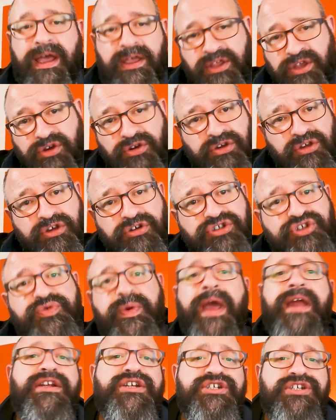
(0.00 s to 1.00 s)
your
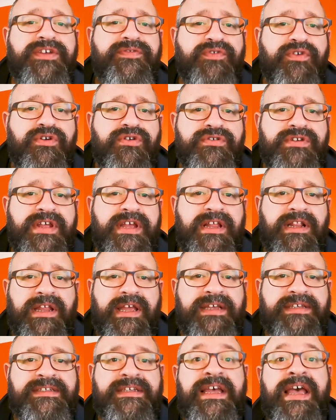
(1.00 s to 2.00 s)
strategy for your
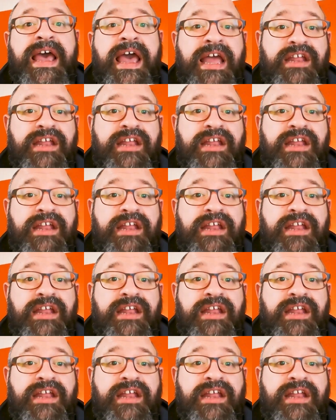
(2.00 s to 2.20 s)
TLS